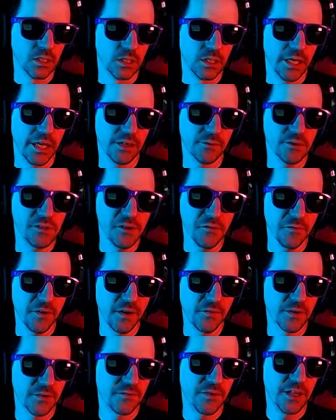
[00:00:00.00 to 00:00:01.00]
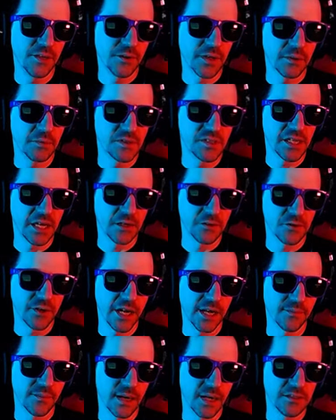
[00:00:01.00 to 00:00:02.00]
Hey, what's your favorite video game
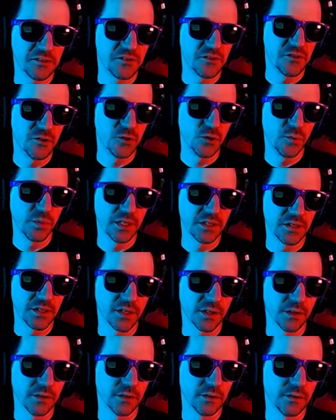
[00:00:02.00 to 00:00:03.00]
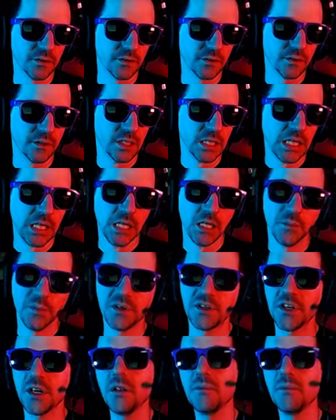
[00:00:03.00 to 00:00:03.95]
soundtrack? Mine's Doom Eternal. Michelle